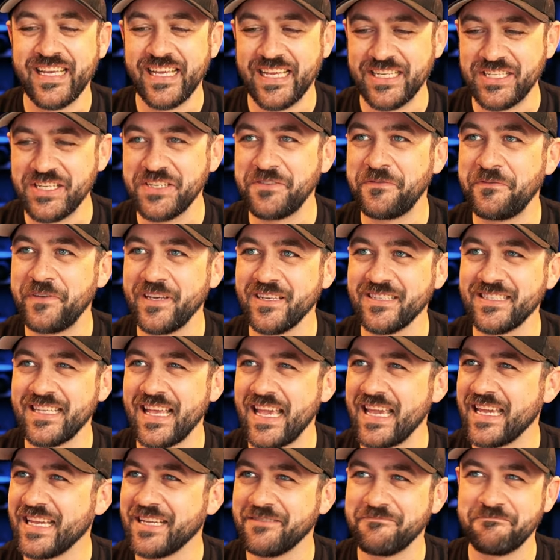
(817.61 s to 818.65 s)
It just feels
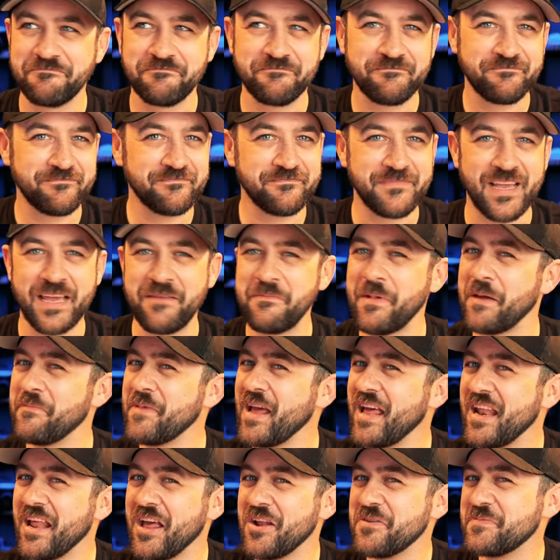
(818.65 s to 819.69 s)
like I'm,
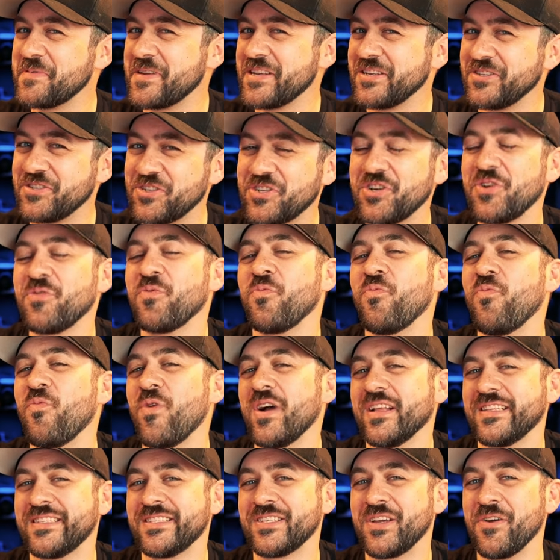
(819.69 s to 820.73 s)
not 100% sure
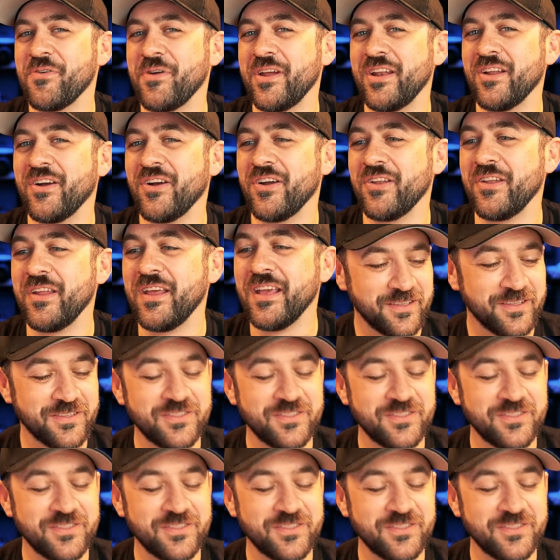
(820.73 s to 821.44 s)
what's going on.